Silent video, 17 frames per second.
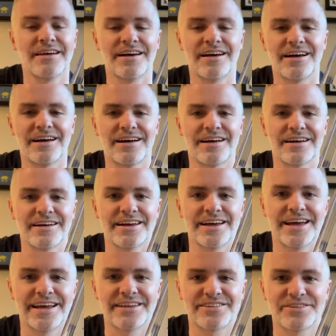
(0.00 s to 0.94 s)
Uh,
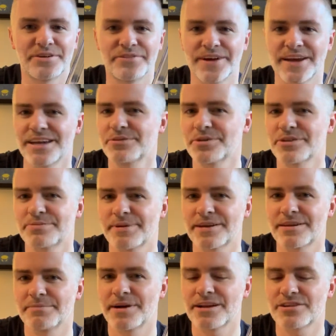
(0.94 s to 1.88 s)
and so if anyone's
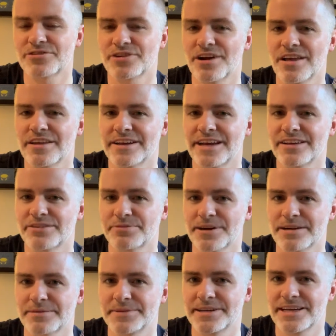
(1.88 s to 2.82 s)
been to Montreal and has
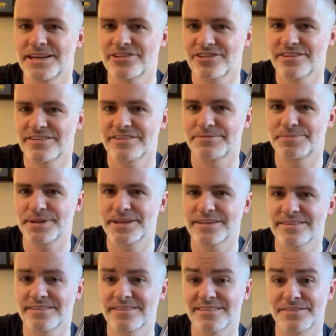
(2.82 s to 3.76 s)
recommendations of
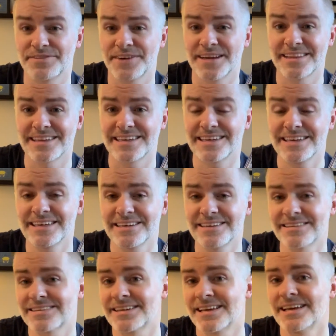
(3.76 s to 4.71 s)
places to find the
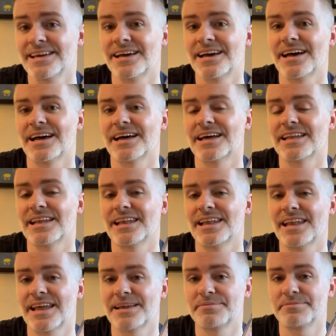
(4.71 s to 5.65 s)
keys, uh,
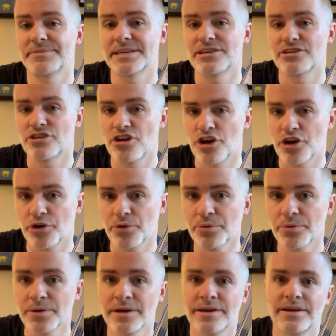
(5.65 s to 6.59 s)
let me
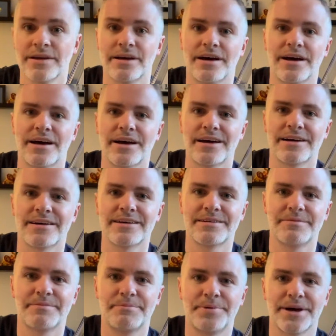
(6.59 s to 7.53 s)
know. Uh,
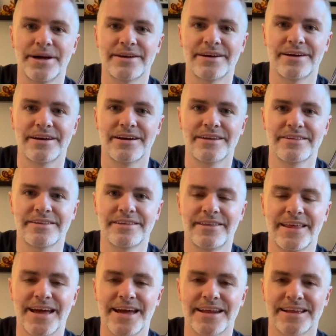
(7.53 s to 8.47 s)
but uh, other than
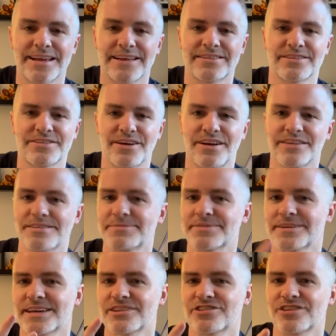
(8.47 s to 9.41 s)
that, I got this awesome
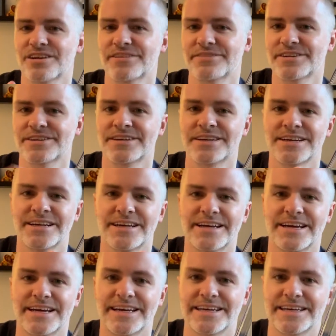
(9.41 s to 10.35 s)
sketch cover
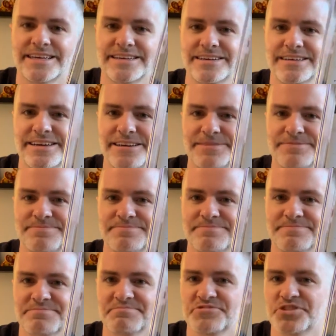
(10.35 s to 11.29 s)
and
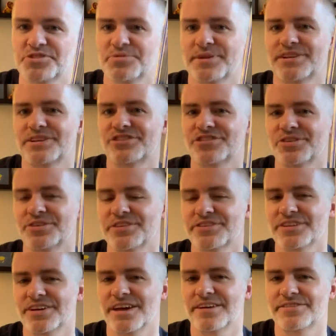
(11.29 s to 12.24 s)
um, just wanted to show
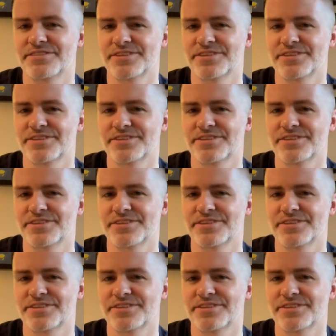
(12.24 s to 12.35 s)
this off.